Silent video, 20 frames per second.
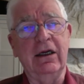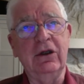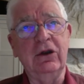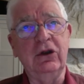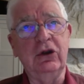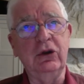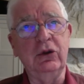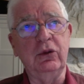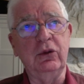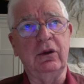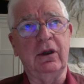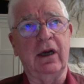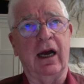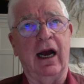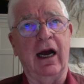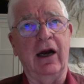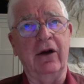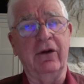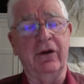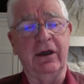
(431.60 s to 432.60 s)
to
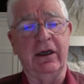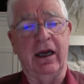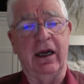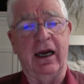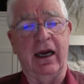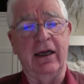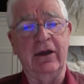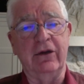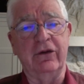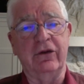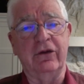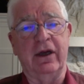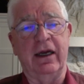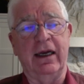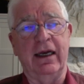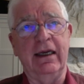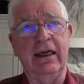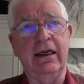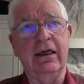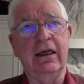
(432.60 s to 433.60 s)
concretize
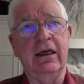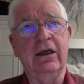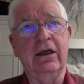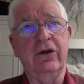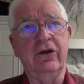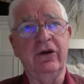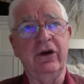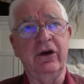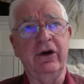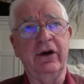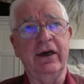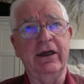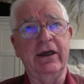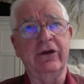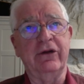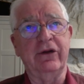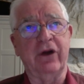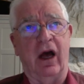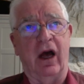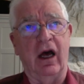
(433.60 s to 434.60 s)
a
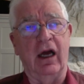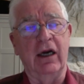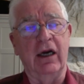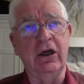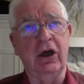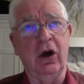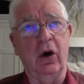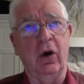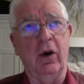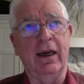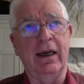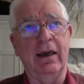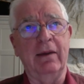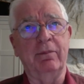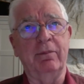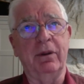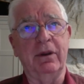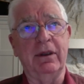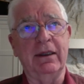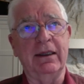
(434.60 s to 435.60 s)
serious, ongoing,
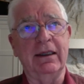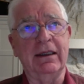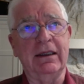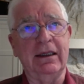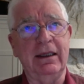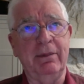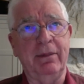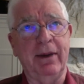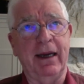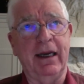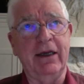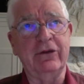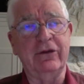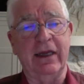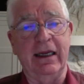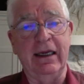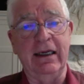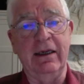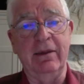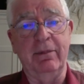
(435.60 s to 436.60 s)
politically based,
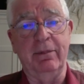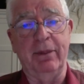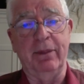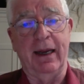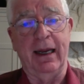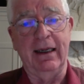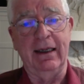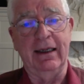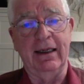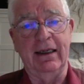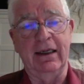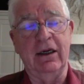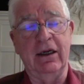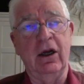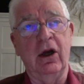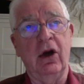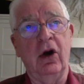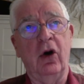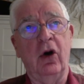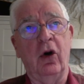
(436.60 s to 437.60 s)
independent
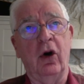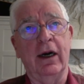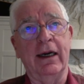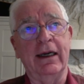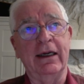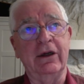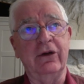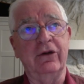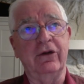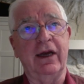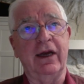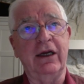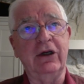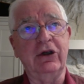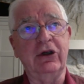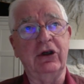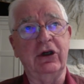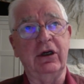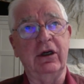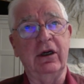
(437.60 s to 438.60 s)

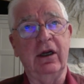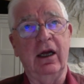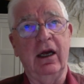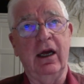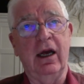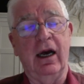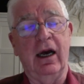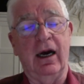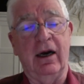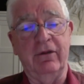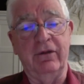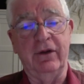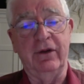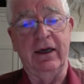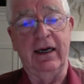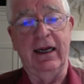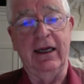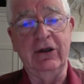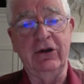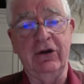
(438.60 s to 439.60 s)
organization of the
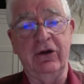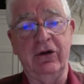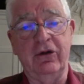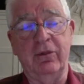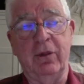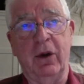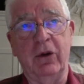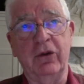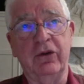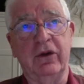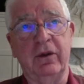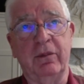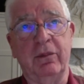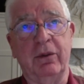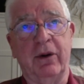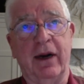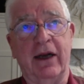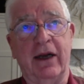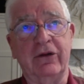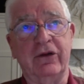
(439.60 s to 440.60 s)
nation's most
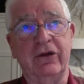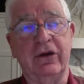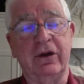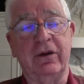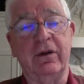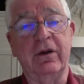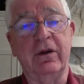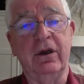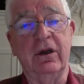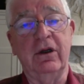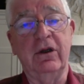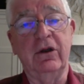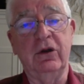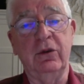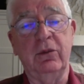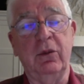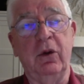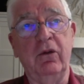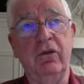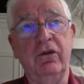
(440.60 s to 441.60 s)
oppressed to
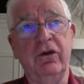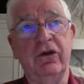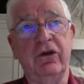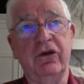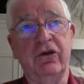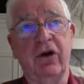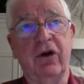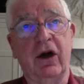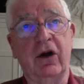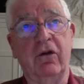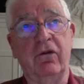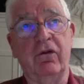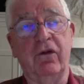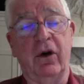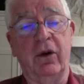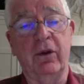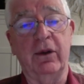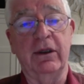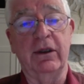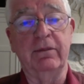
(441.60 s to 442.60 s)
move the struggle
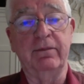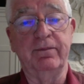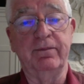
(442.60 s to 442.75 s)
forward?